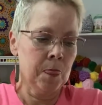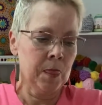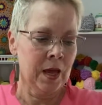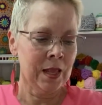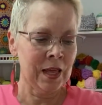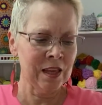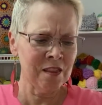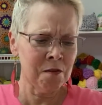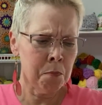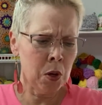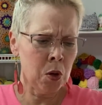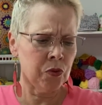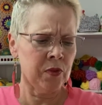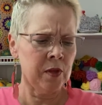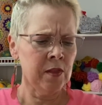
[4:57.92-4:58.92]
I
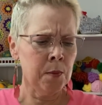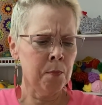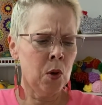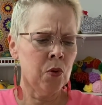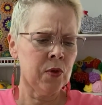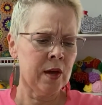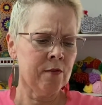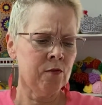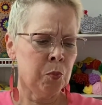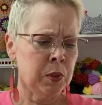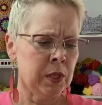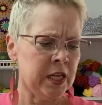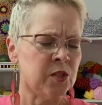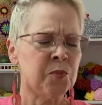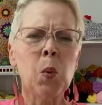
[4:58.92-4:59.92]
think they both have a
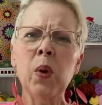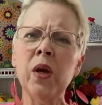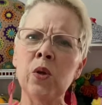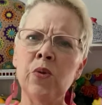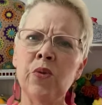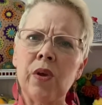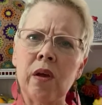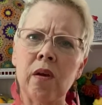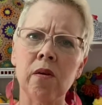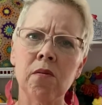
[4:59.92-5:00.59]
place. But what do you think?